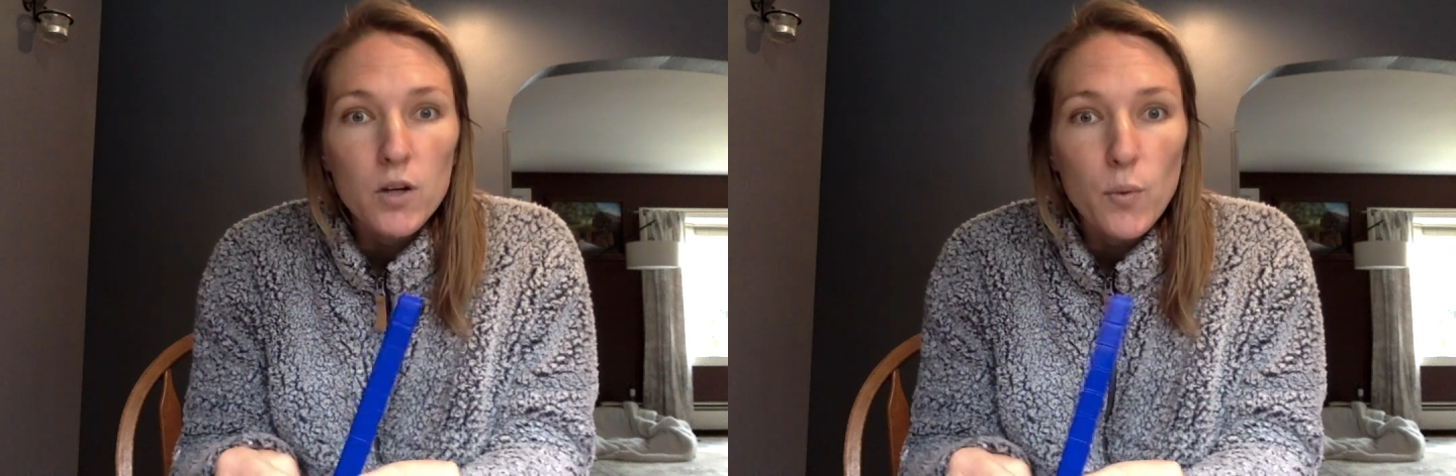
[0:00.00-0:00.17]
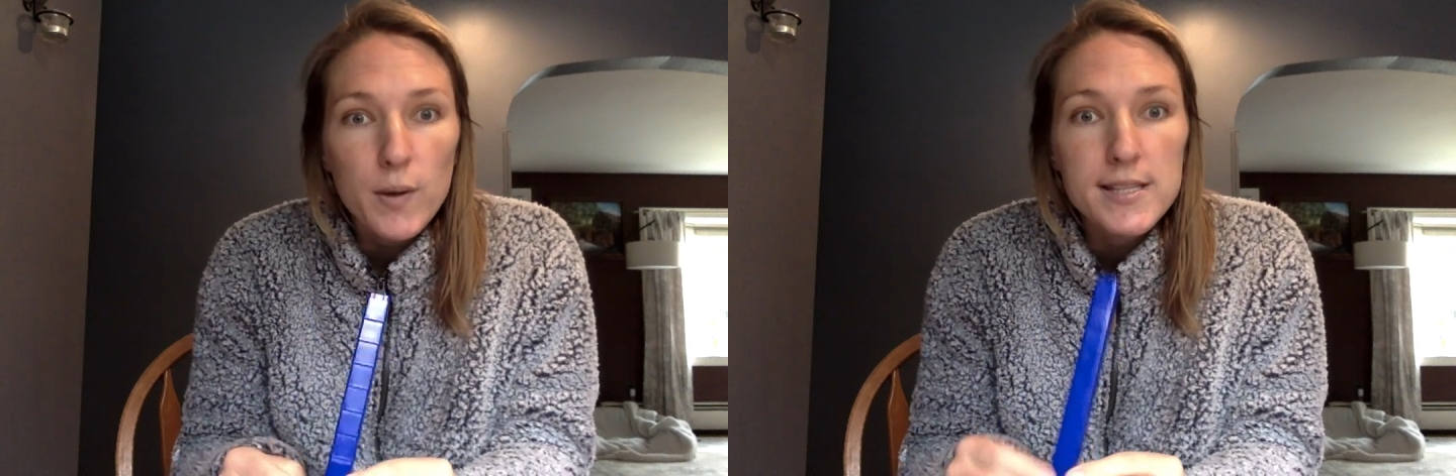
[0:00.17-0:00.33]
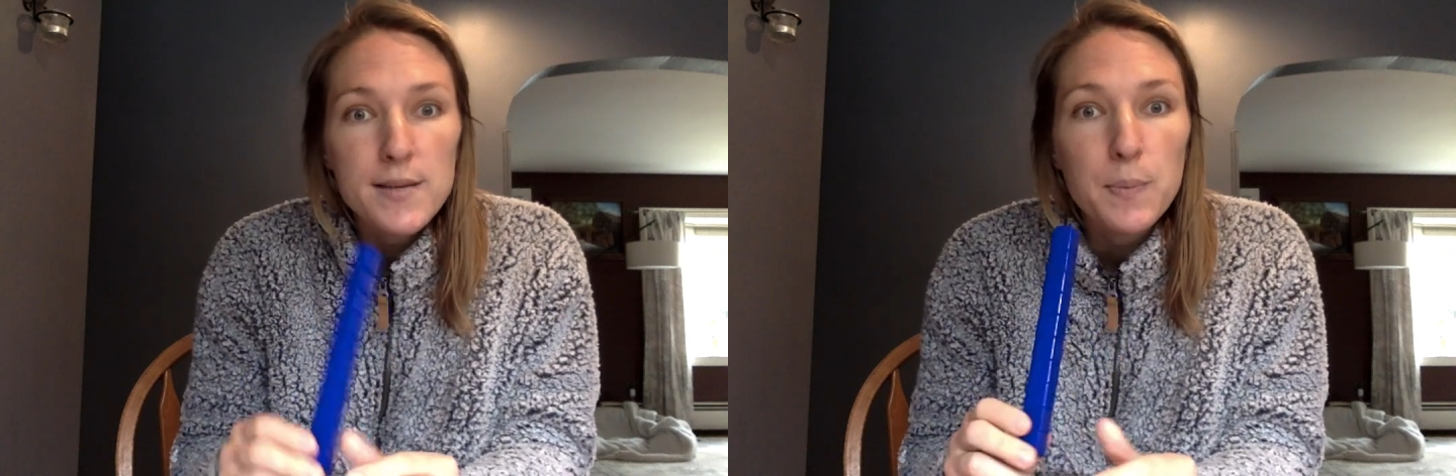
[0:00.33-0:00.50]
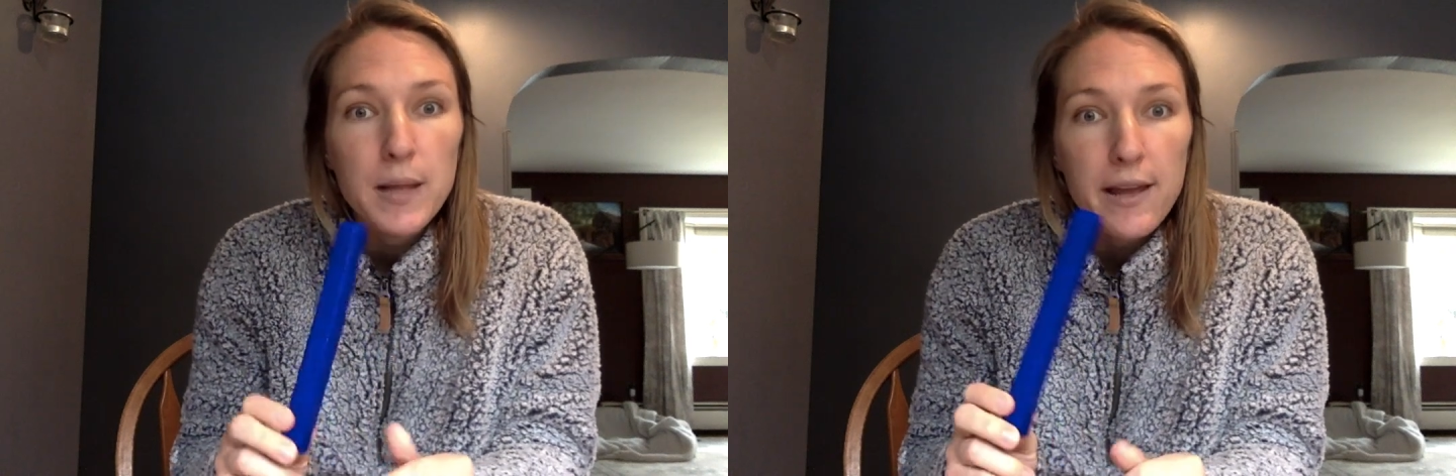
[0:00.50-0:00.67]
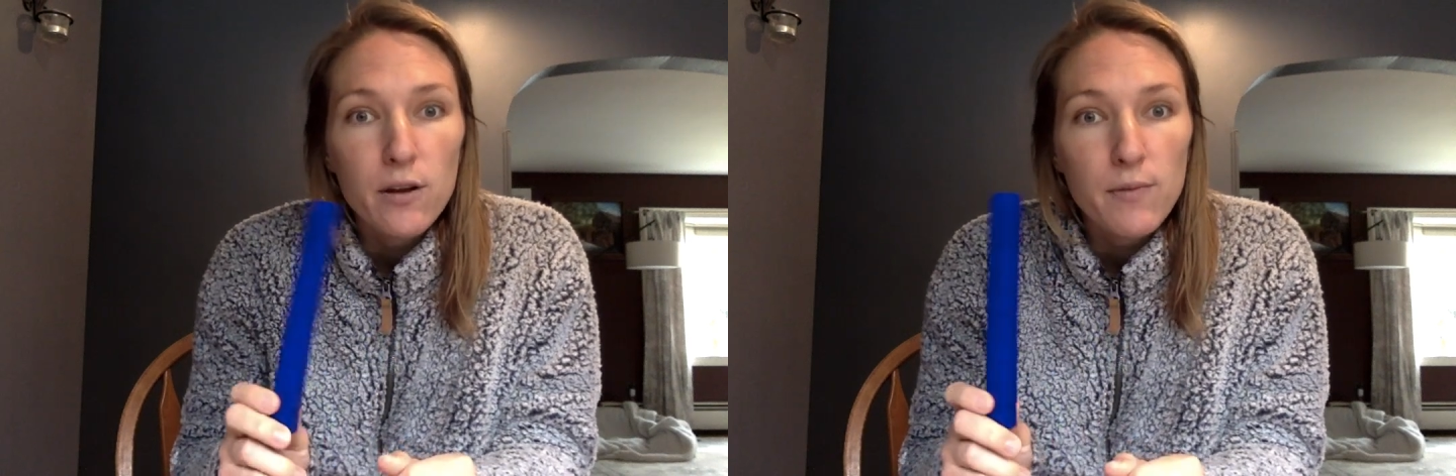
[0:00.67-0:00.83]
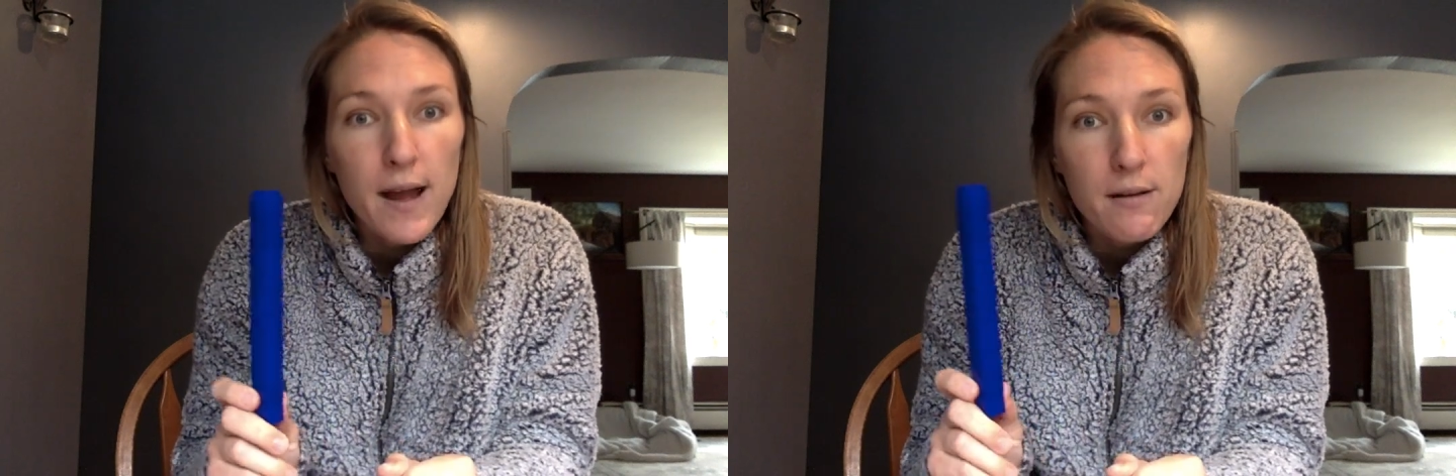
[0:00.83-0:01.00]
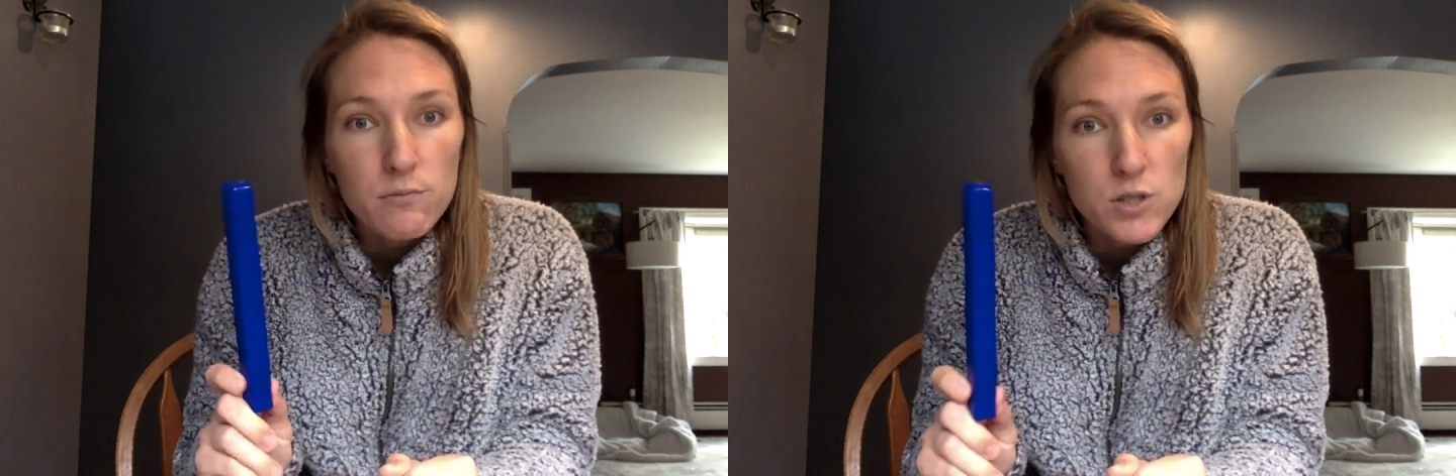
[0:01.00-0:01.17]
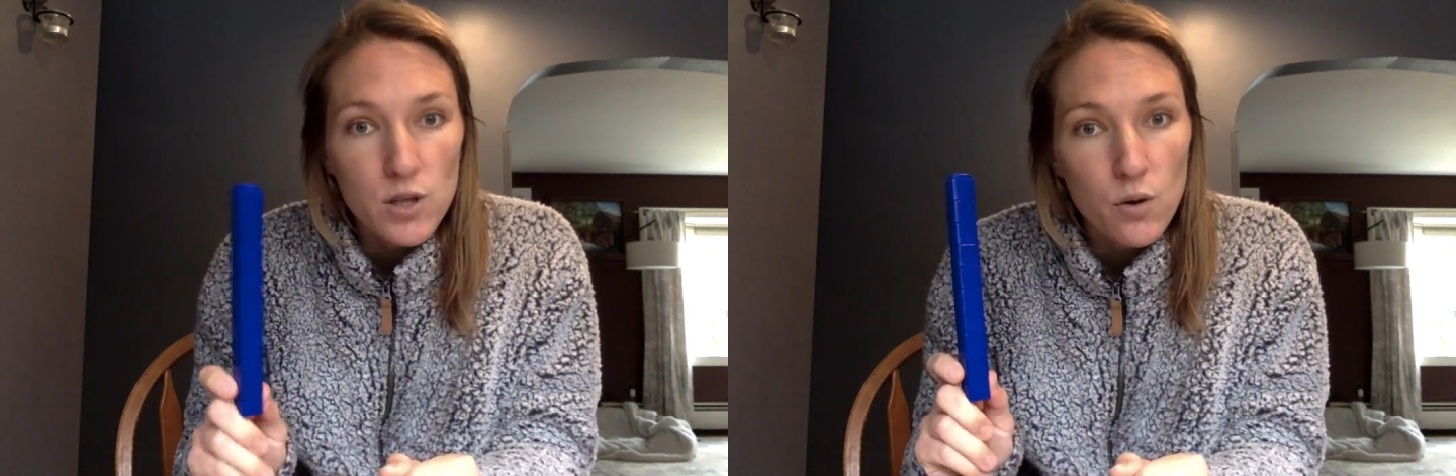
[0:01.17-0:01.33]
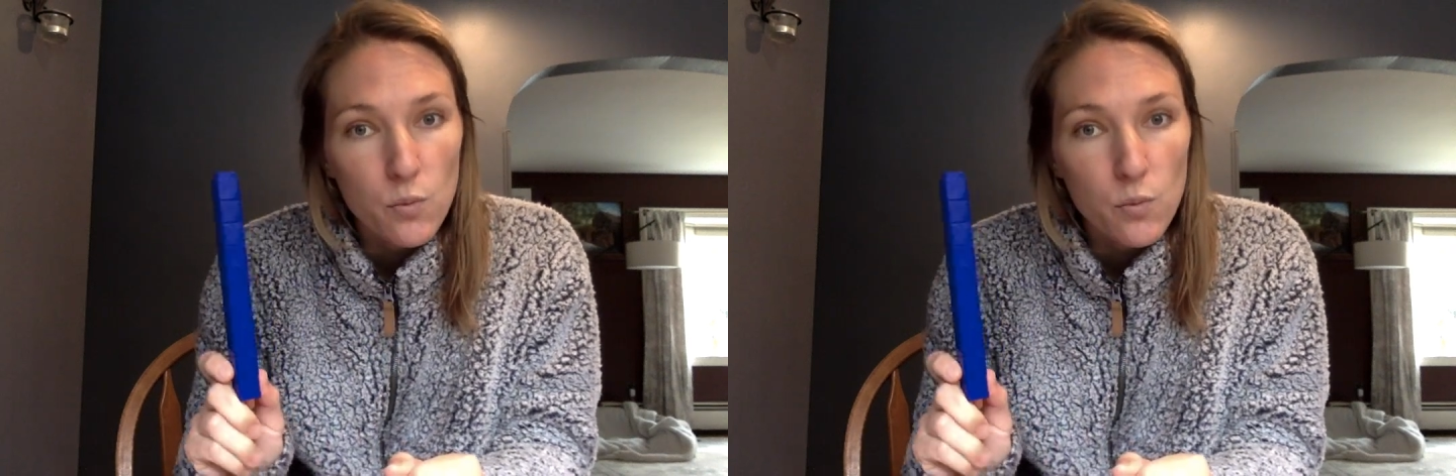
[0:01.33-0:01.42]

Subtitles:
going to play around